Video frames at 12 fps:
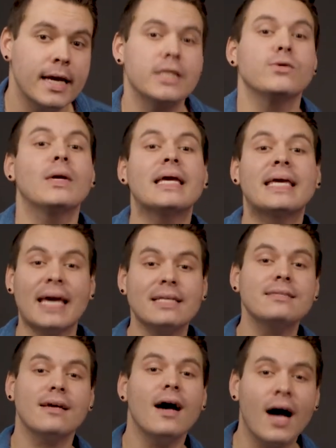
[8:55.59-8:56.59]
And so he
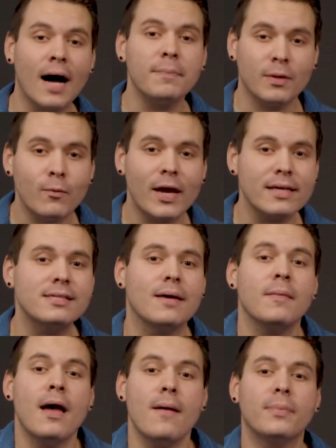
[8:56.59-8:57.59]
gets up, he wakes
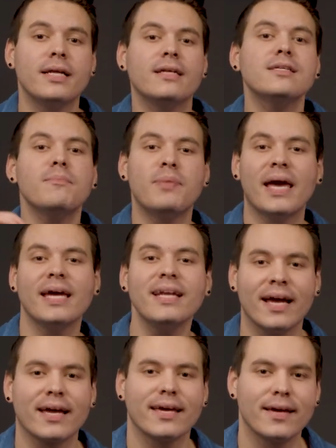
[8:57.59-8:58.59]
up, but he doesn't
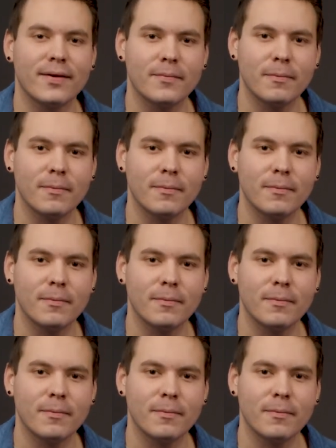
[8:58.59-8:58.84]
panic,